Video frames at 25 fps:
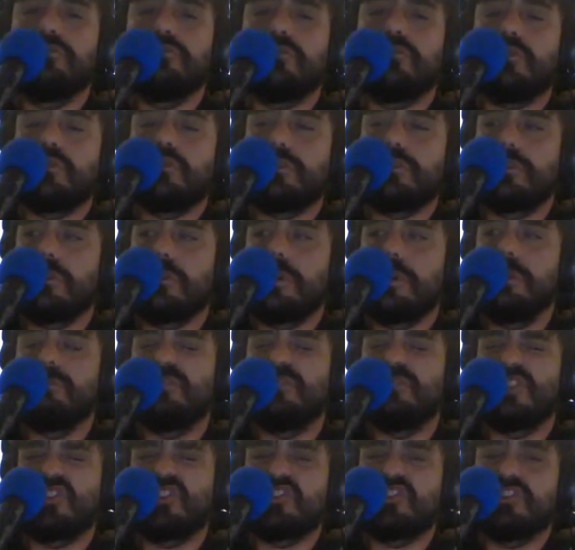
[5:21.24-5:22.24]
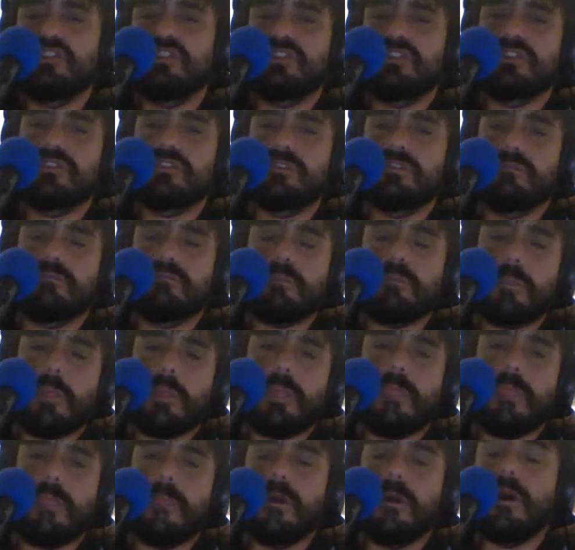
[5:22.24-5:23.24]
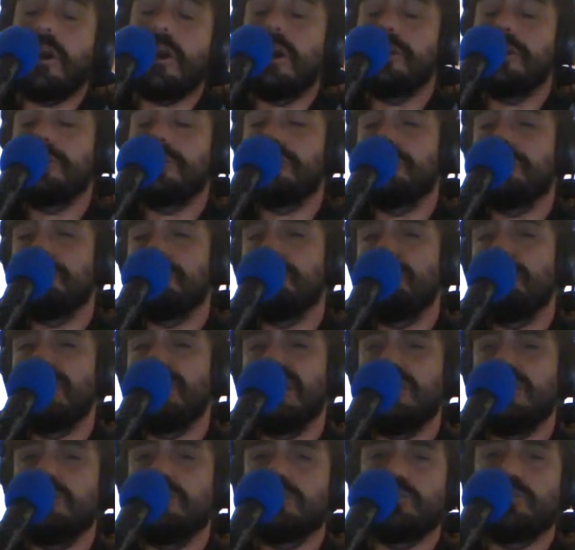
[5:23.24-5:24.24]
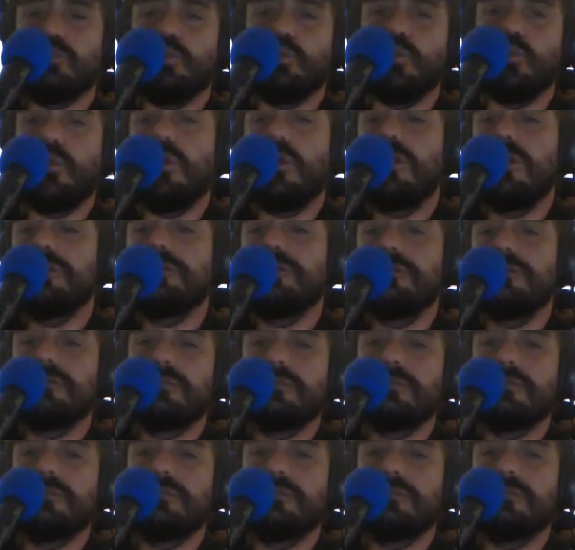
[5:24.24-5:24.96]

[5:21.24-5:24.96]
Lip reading: or your emphasis on beat 1